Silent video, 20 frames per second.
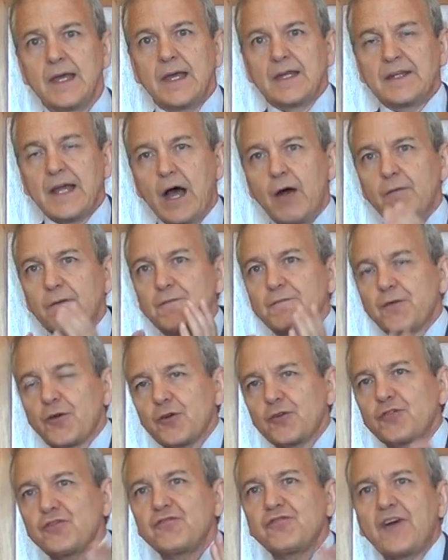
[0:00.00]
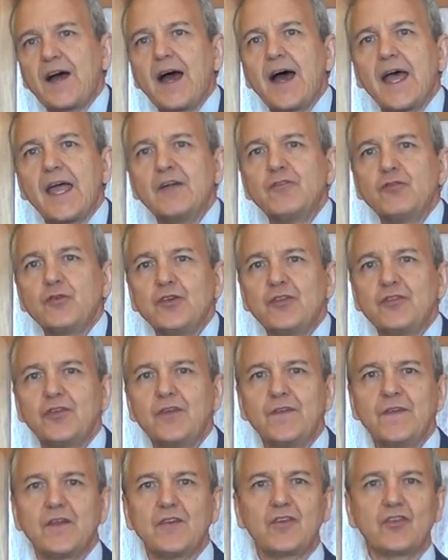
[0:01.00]
Now, in verse 5, we
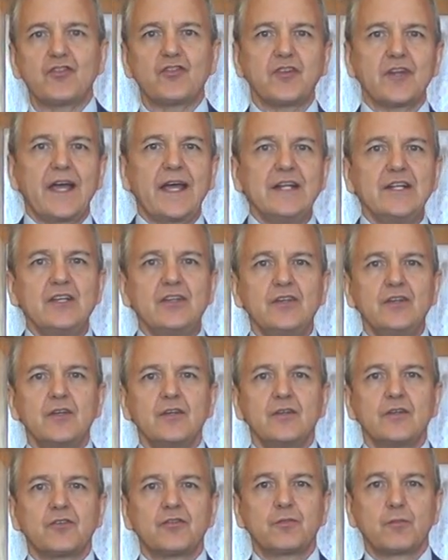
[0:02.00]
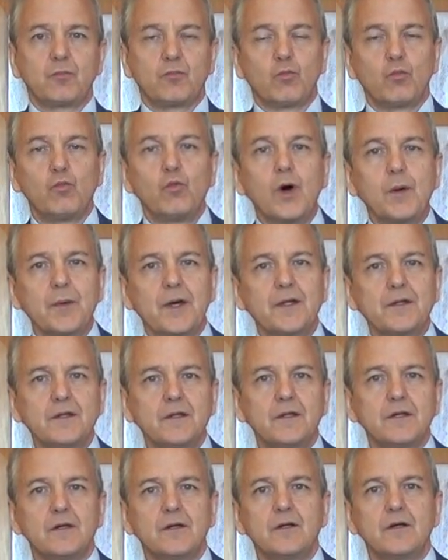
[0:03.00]
see that this lady, this woman,
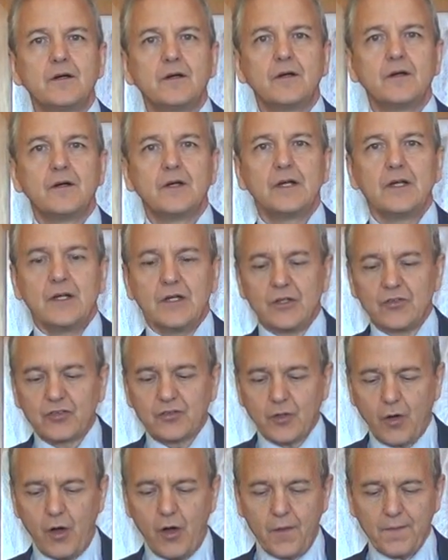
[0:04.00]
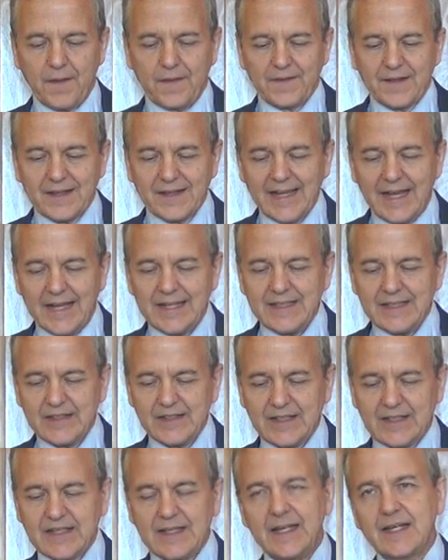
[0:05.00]
is called the Lady
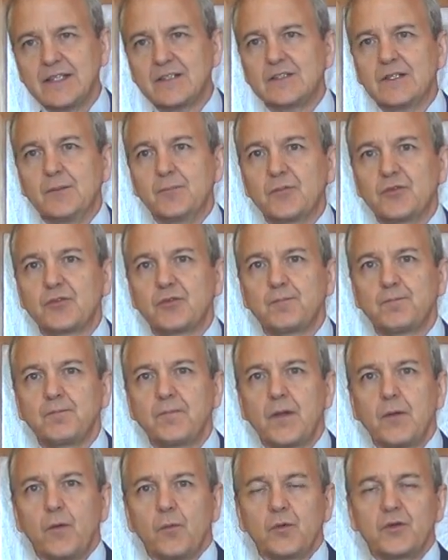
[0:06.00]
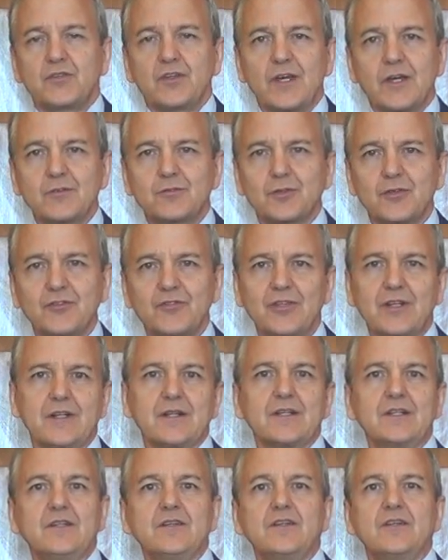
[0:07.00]
of the Kingdoms, which
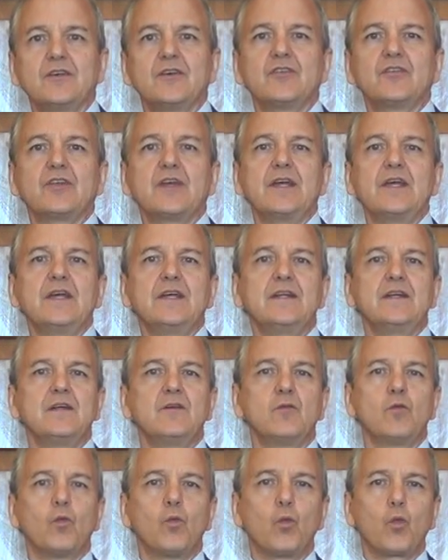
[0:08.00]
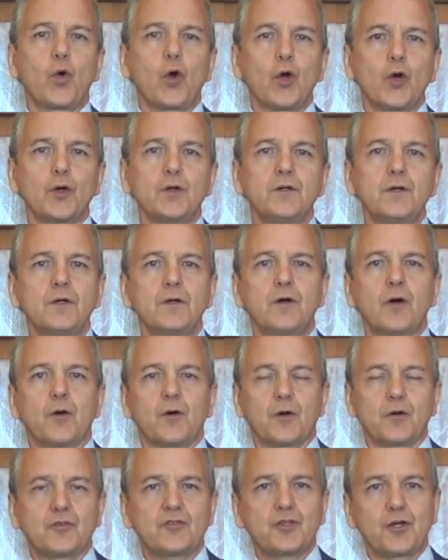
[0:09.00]
interestingly is a word
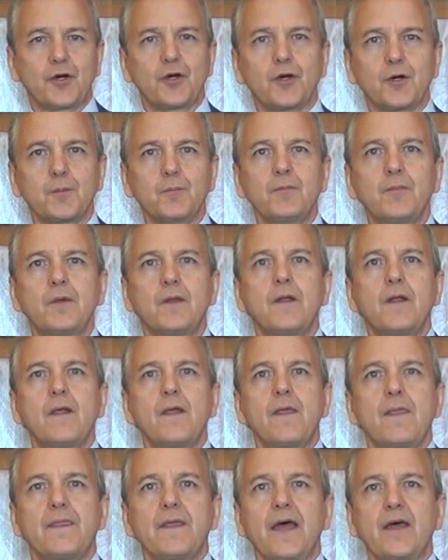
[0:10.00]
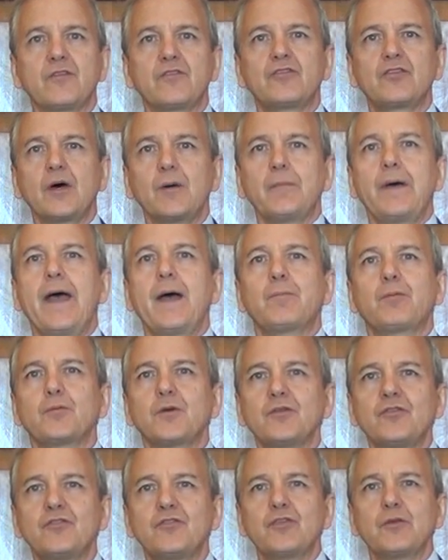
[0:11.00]
or a term that some
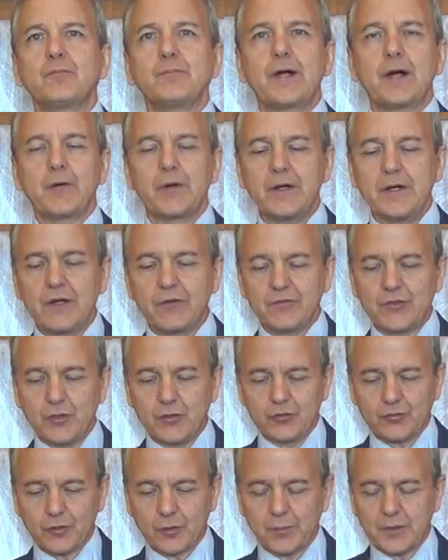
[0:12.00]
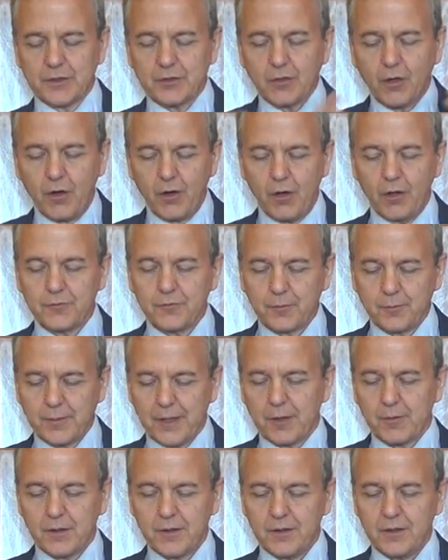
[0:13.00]
apparitions of Mary have used or been called, or
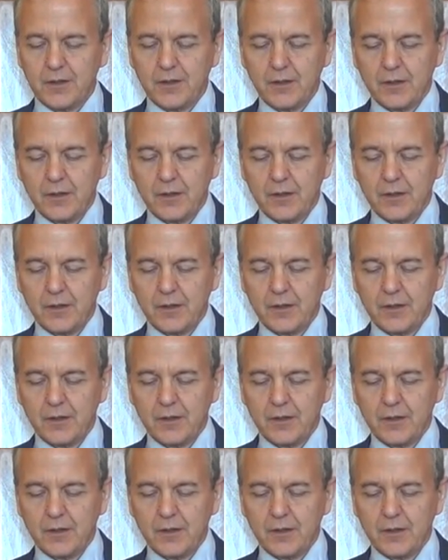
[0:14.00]
Mary